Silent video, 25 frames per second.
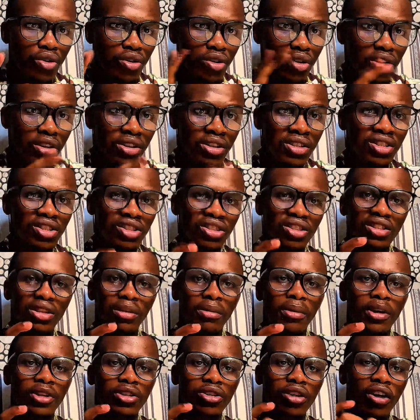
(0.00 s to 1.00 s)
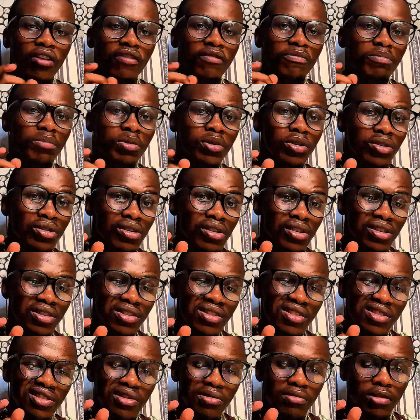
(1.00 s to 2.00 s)
it's just a matter of building the
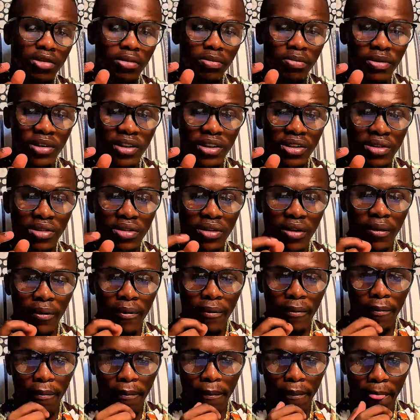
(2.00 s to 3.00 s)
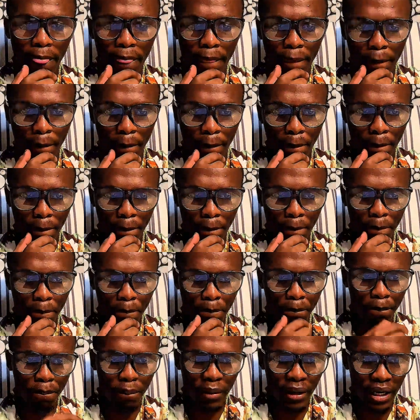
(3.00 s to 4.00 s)
systems in place.
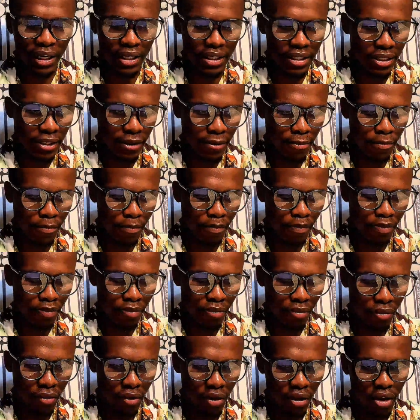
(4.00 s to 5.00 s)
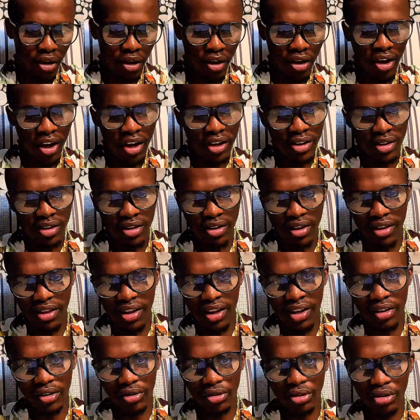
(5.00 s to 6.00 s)
But here's the
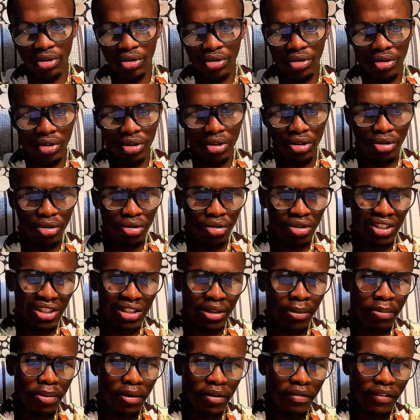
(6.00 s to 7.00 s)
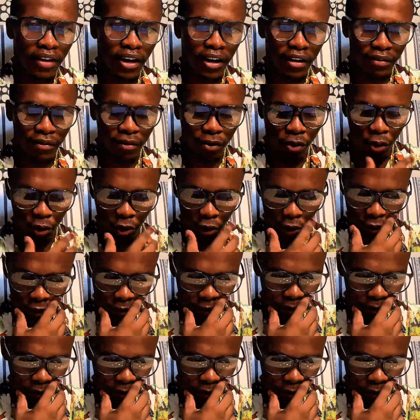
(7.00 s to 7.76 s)
thing, just to simplify it for you,